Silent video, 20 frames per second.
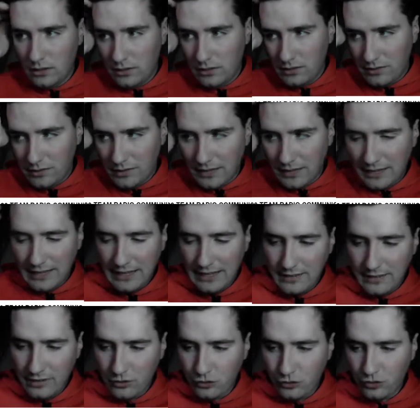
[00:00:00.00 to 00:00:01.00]
Again,
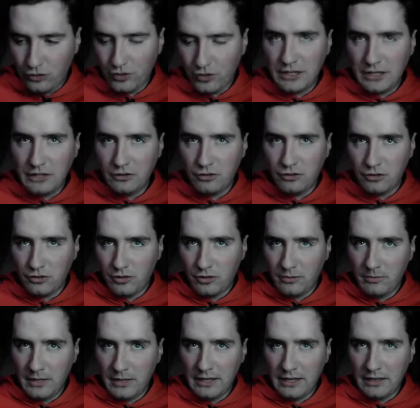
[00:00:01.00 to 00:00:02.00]
this leans to
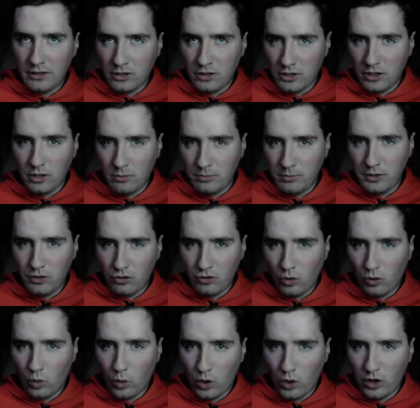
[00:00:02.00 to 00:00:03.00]
me a little bit
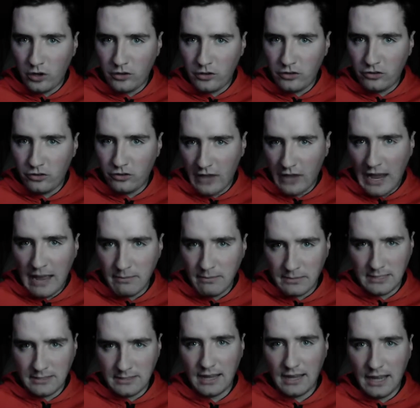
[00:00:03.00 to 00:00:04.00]
toward
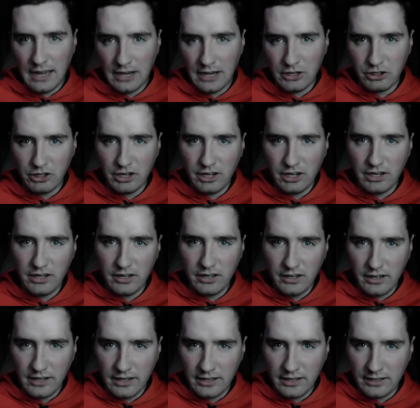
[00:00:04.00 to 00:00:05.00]
sabotage.
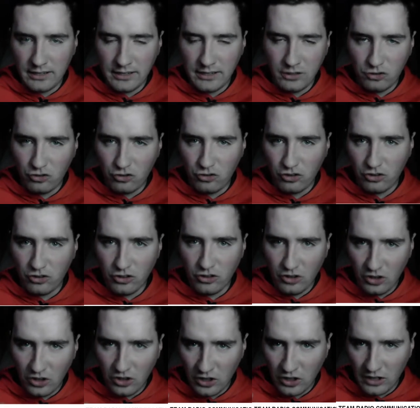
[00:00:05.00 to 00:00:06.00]
It leans just a
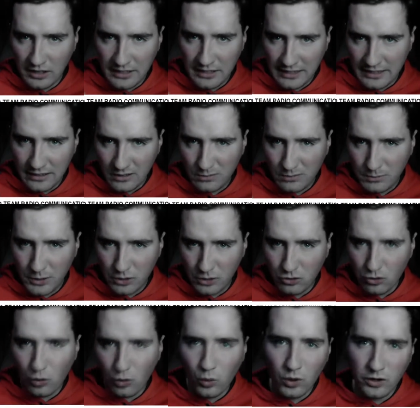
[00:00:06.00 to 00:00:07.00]
little bit
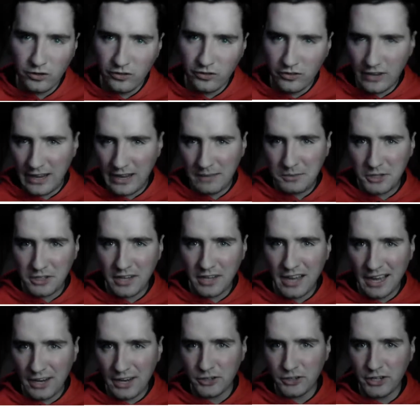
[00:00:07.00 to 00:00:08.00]
toward
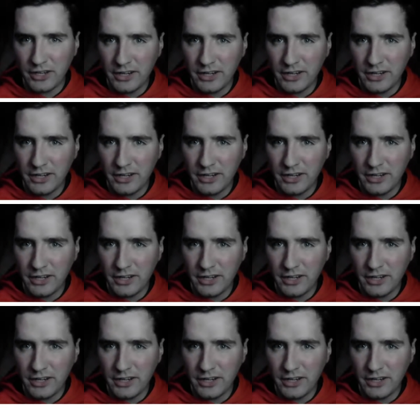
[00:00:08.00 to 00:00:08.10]
sabotage.